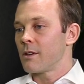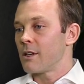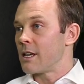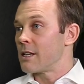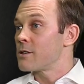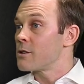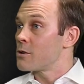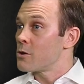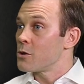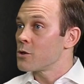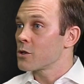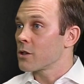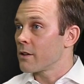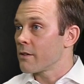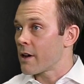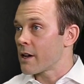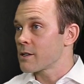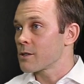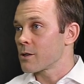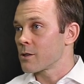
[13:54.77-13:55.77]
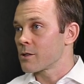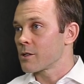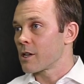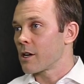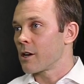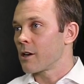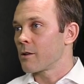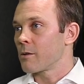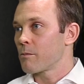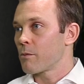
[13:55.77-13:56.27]
institutional investors
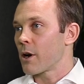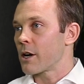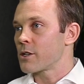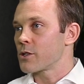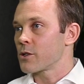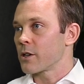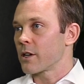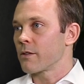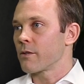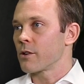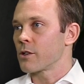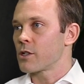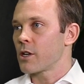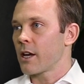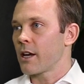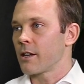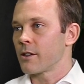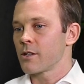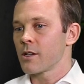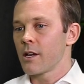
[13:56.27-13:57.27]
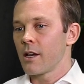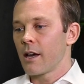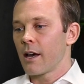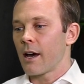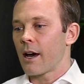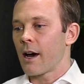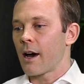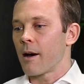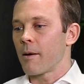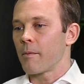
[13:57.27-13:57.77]
that are pressuring for change.
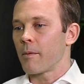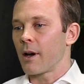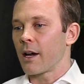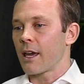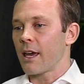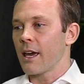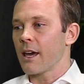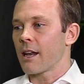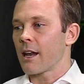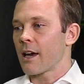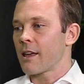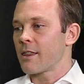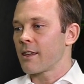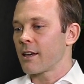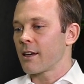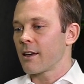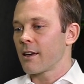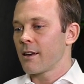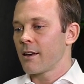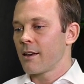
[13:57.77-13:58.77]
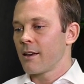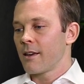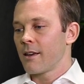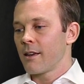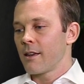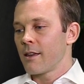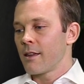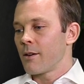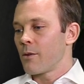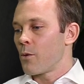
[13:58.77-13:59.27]
Again, I think
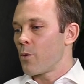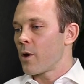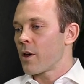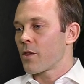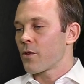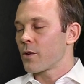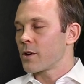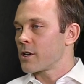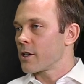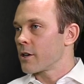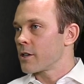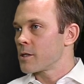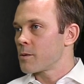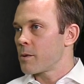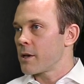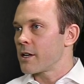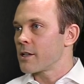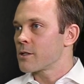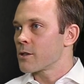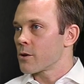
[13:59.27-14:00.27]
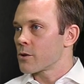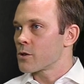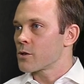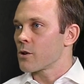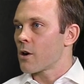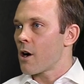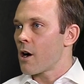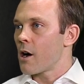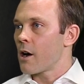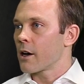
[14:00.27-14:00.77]
with returns being so
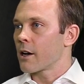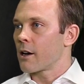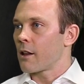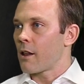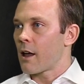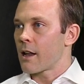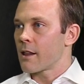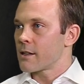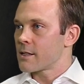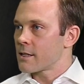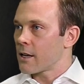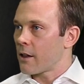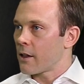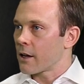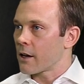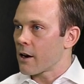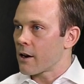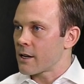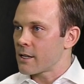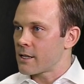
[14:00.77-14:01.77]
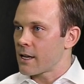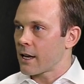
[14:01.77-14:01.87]
strong and a lot of the selling already